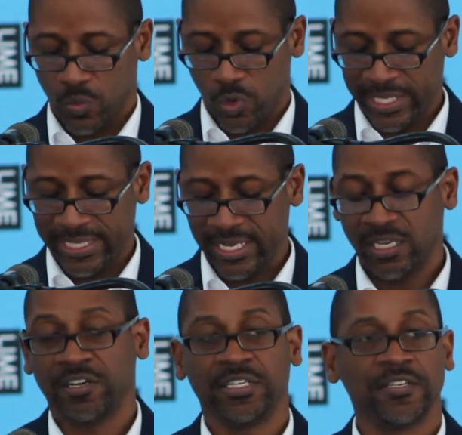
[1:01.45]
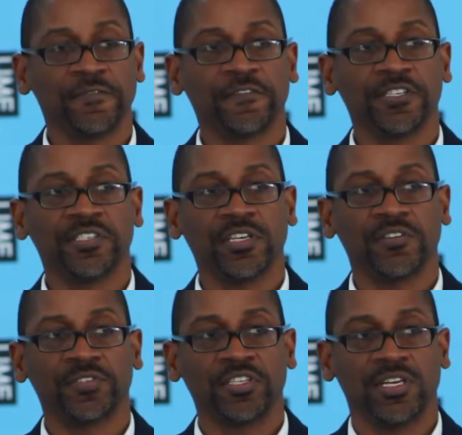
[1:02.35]
what they learn in the 1st
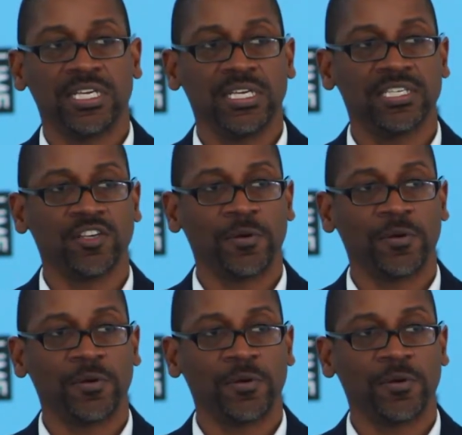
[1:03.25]
year of study is